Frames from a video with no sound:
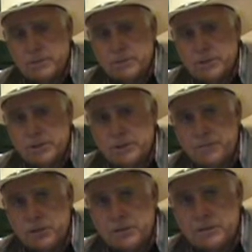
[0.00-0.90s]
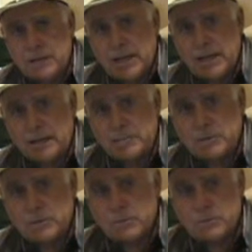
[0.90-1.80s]
during difficult times,
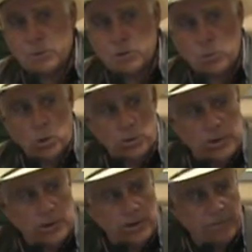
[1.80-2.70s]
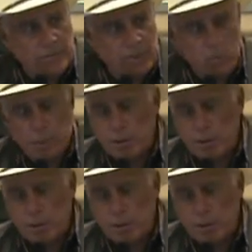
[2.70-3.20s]
to work with our government